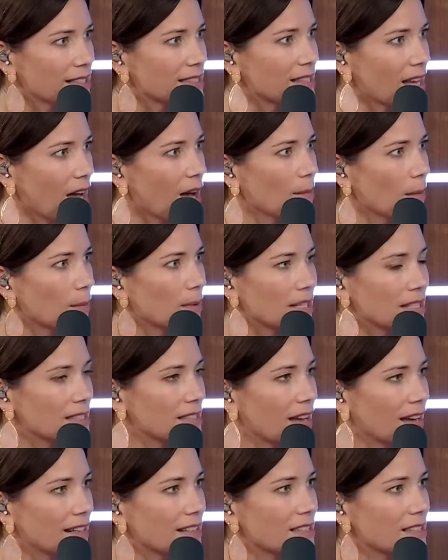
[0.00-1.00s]
Some. I mean, it's
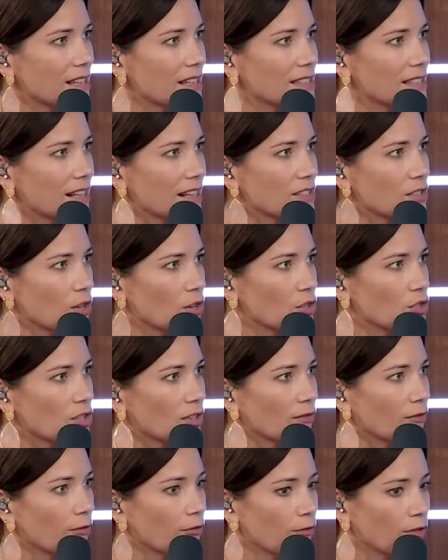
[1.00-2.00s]
not as it's not as
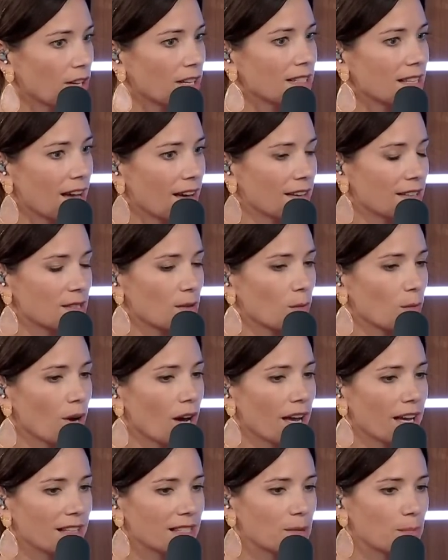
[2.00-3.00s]
urgent and freaked out as it
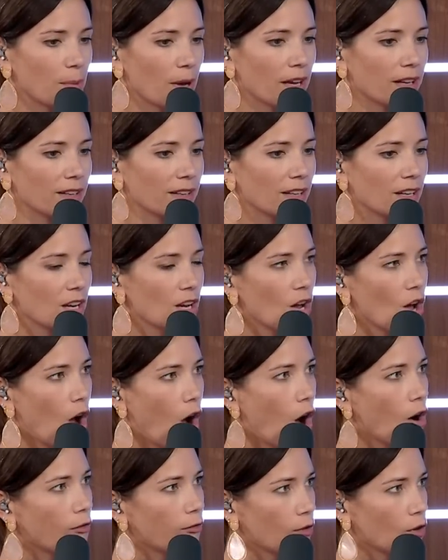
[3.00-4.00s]
was, but
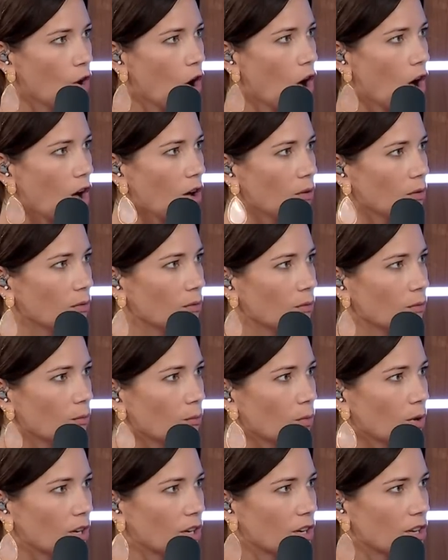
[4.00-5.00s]
overall,
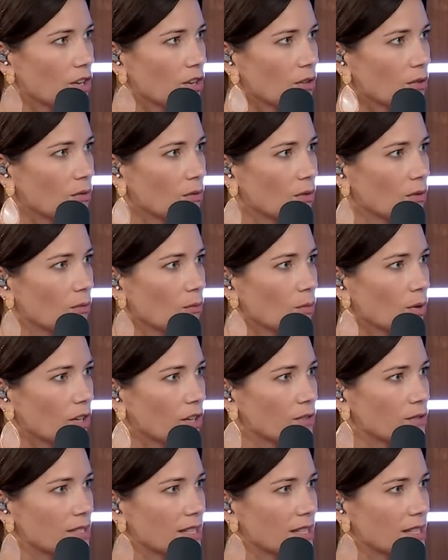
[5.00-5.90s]
what are you what well, are you